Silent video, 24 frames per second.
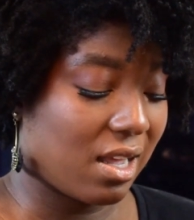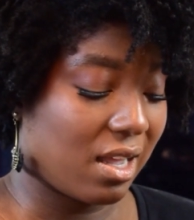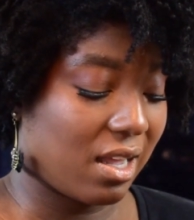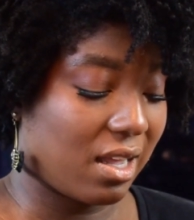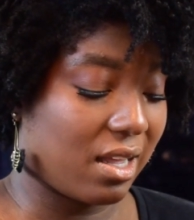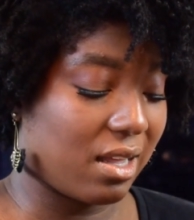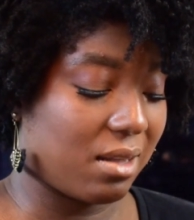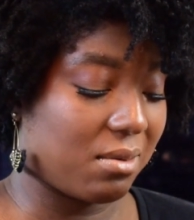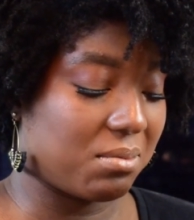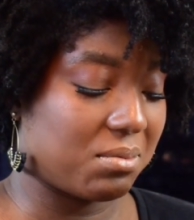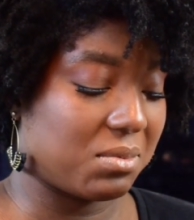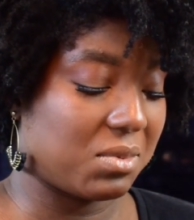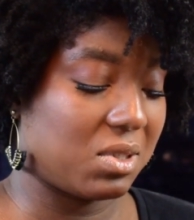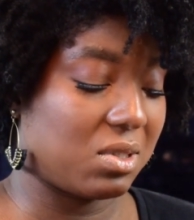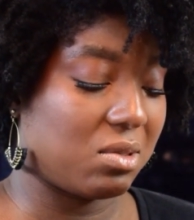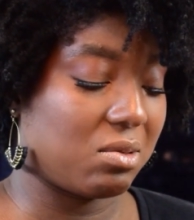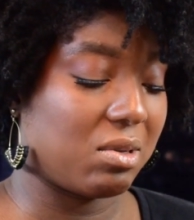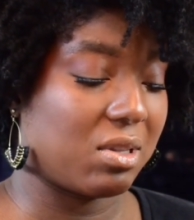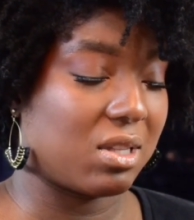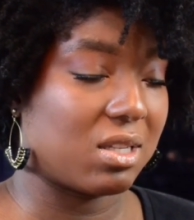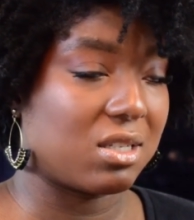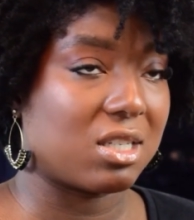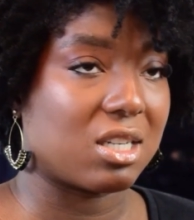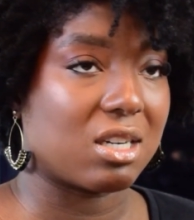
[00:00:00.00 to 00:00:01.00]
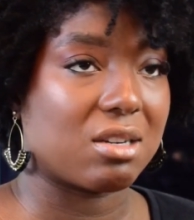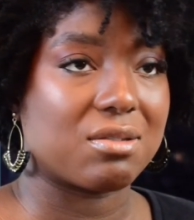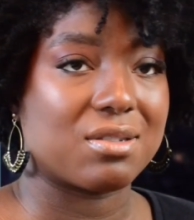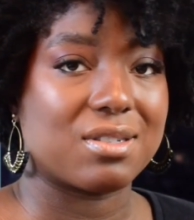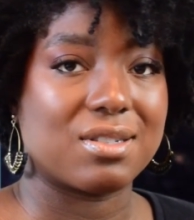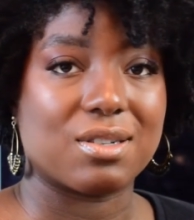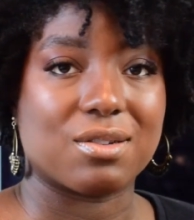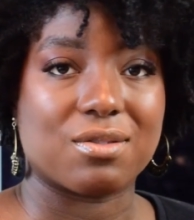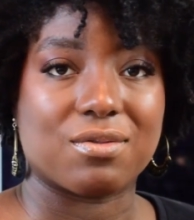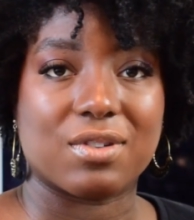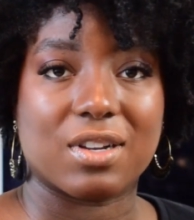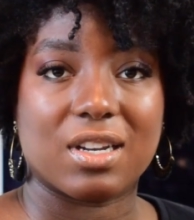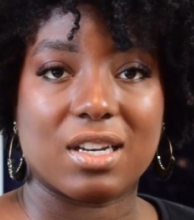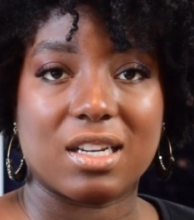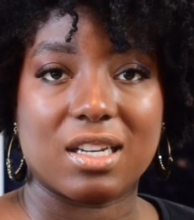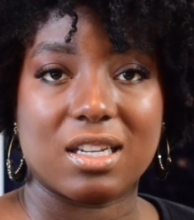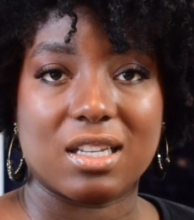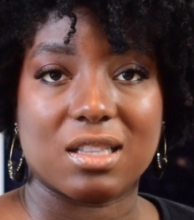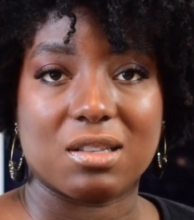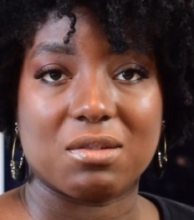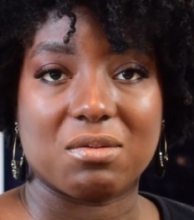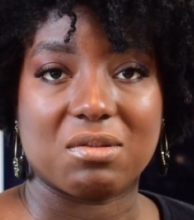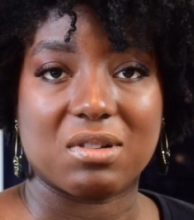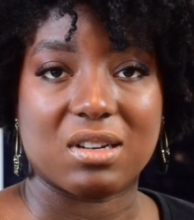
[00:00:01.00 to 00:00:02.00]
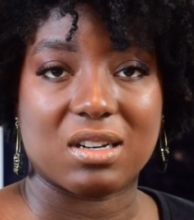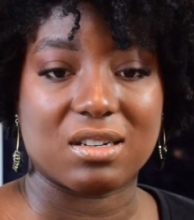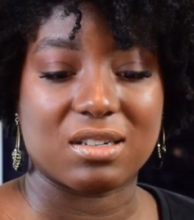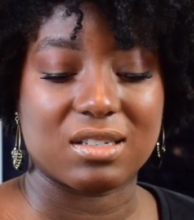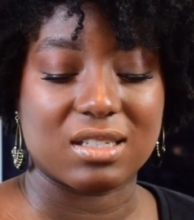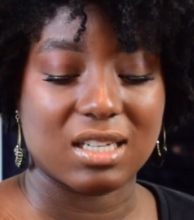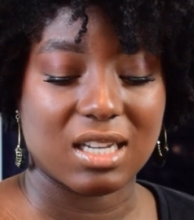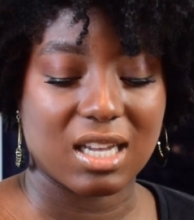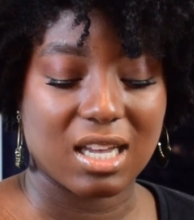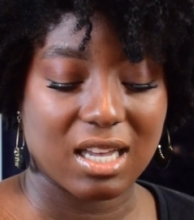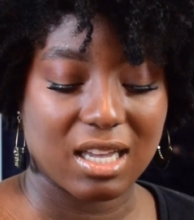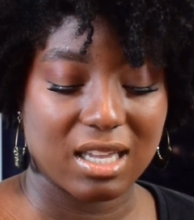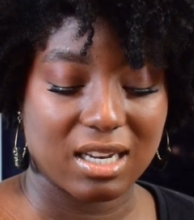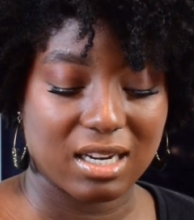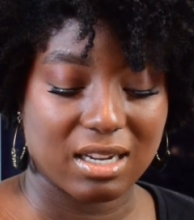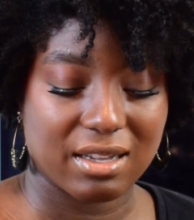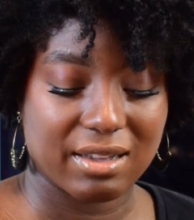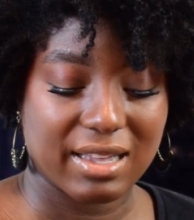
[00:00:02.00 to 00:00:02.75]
So while the shower's still running and the water is hot,